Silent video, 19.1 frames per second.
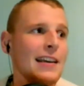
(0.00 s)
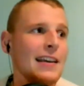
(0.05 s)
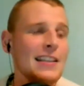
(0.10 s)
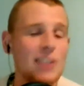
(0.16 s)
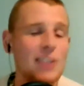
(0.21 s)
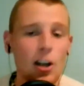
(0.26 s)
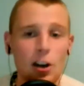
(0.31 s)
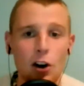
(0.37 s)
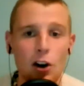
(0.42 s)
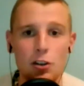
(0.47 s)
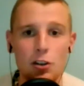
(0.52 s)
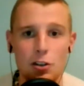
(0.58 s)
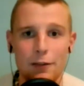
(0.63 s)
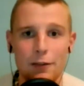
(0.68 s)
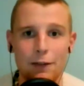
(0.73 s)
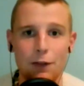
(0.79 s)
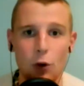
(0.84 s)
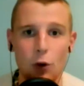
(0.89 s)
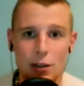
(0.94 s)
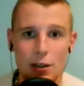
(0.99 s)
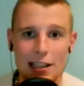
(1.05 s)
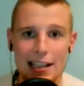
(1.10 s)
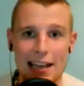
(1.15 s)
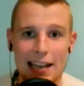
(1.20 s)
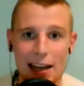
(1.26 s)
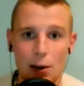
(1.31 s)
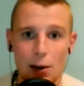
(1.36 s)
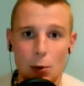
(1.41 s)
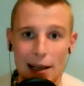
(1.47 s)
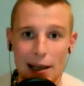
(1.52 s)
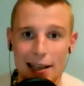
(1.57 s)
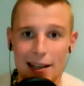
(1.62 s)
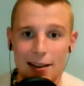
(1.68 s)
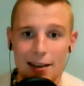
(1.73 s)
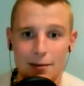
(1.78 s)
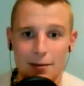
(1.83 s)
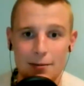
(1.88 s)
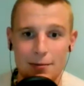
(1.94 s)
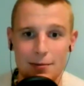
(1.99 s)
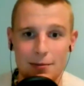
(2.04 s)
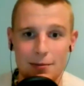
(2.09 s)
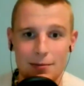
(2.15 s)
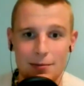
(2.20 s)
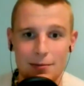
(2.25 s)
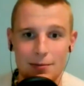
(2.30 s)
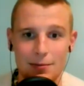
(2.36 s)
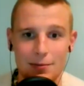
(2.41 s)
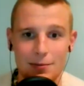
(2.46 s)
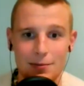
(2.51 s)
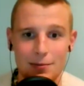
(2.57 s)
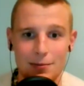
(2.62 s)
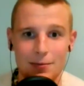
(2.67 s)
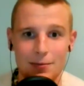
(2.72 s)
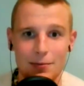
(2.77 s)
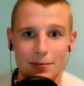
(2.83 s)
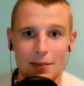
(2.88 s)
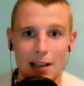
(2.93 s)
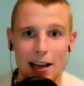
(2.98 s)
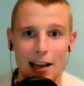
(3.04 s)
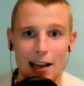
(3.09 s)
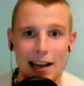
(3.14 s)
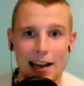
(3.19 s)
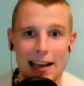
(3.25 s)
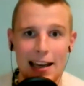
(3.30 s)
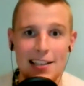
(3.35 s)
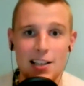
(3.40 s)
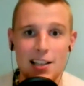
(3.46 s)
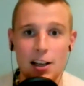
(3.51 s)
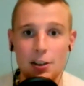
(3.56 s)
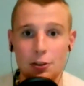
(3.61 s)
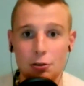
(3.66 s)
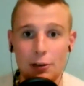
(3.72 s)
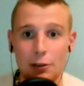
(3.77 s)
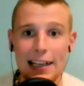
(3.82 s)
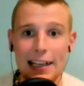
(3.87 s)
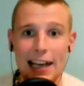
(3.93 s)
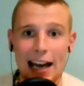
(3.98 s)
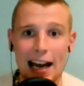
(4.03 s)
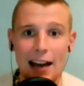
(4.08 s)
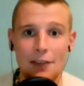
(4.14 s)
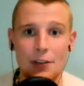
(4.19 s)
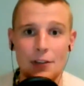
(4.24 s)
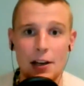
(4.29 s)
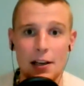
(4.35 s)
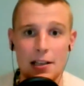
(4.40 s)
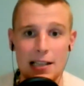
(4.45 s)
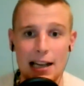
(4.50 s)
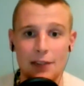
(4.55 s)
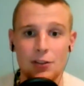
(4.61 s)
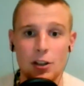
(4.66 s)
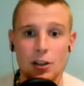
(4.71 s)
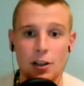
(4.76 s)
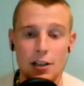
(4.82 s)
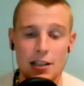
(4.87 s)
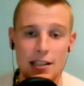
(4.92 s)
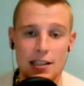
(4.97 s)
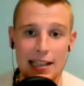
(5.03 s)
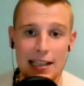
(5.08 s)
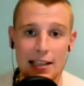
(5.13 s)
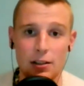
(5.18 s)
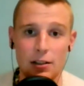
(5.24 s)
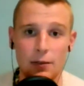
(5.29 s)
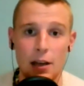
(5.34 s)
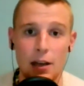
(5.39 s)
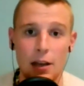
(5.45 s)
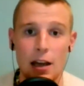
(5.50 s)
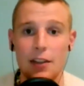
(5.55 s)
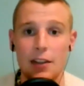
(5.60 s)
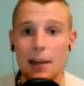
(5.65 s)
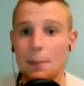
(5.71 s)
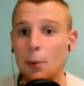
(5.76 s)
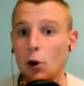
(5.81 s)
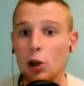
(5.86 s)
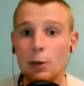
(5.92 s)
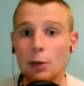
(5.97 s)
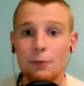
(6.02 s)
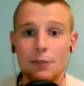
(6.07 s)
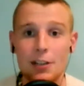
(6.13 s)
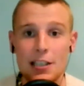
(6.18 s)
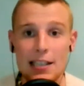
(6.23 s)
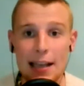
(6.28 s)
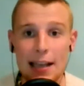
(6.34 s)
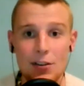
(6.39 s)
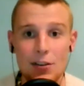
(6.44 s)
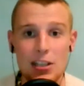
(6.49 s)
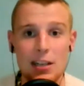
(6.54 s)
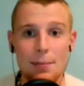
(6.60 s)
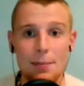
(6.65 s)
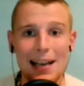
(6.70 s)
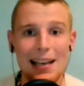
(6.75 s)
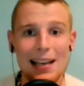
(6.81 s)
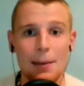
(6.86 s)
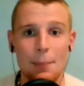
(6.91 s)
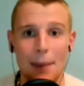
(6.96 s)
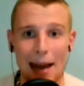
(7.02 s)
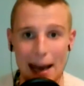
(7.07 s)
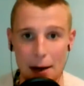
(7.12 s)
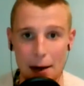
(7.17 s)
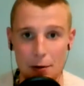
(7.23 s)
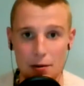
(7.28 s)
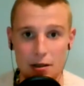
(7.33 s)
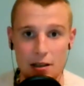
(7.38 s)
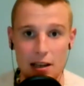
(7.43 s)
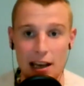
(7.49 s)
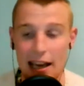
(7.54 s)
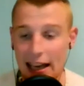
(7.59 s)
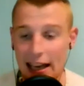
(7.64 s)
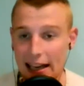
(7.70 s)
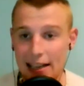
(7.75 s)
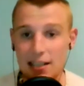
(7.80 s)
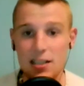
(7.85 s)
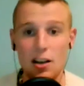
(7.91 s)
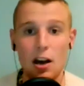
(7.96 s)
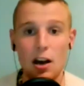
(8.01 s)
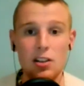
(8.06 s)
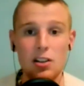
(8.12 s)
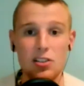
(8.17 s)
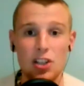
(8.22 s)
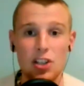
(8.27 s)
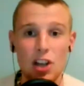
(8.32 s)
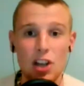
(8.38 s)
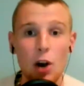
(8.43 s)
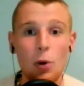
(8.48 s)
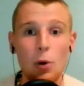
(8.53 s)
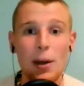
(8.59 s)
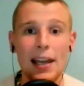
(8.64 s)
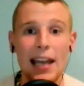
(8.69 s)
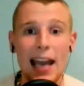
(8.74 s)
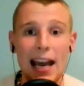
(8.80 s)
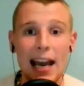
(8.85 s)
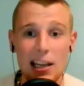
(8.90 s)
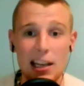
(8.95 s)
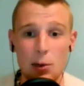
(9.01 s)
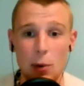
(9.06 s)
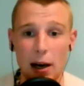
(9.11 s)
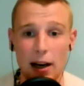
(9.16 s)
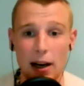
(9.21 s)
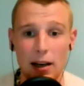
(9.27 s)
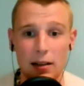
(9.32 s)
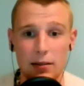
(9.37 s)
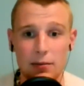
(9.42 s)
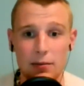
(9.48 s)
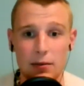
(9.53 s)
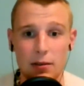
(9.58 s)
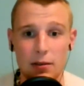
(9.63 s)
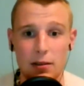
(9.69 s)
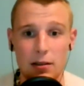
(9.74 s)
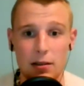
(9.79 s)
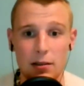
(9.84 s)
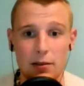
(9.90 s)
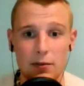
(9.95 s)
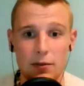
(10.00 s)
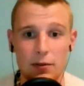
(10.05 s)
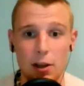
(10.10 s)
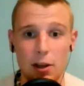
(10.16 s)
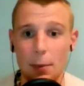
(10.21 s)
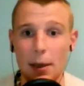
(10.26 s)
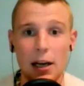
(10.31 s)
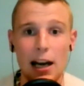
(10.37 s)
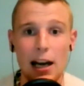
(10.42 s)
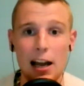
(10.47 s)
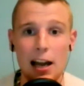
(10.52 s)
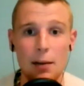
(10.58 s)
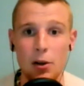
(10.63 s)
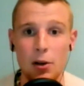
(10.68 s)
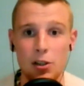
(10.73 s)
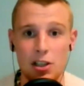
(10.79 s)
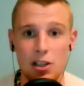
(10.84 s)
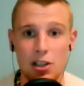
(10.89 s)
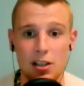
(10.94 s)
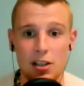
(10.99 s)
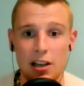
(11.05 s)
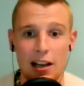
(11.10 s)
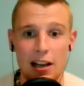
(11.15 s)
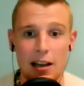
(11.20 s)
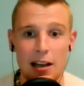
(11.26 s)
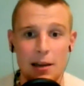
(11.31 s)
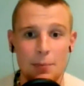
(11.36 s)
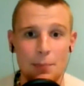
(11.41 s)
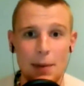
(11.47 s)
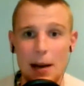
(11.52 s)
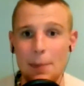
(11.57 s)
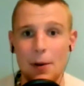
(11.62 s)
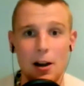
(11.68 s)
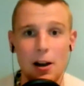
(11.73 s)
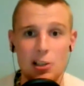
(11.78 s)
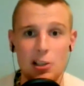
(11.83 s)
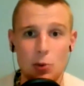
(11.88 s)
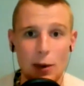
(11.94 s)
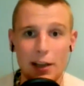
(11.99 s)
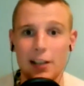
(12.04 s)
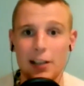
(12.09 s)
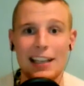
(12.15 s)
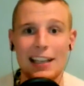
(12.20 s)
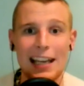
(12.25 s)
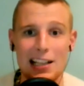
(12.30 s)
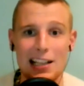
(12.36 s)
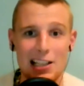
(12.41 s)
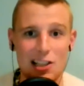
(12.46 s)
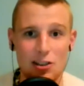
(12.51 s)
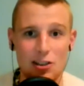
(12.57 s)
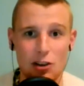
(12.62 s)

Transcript: on 140k a week. He's got 3.5 years left on his deal. They bought him for £70 million. He's not going anywhere. No matter how much people on Twitter kick and